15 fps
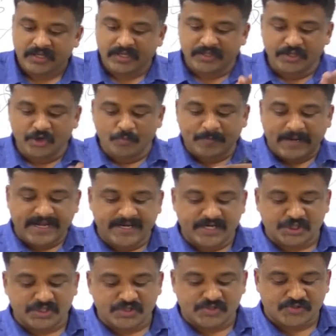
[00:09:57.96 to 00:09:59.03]
A new
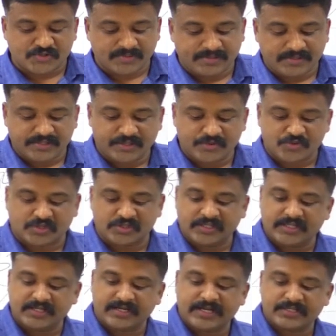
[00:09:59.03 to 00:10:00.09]
plantation system introduced in
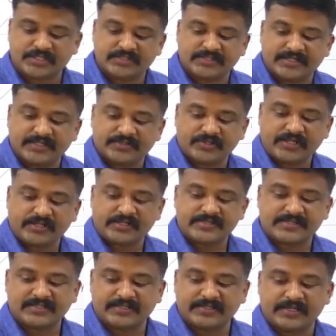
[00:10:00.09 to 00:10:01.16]
the year eighteen thirty-three
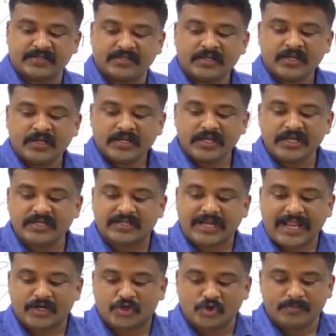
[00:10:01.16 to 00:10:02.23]
resulted in
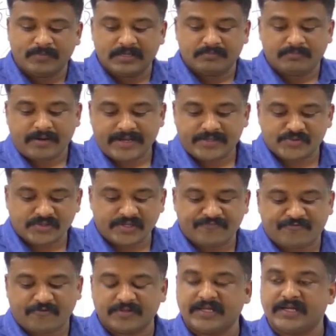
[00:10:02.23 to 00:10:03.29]
incalculable misery
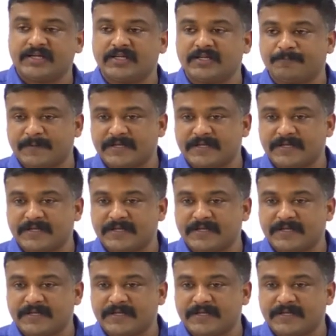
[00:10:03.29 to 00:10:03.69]
for the Indian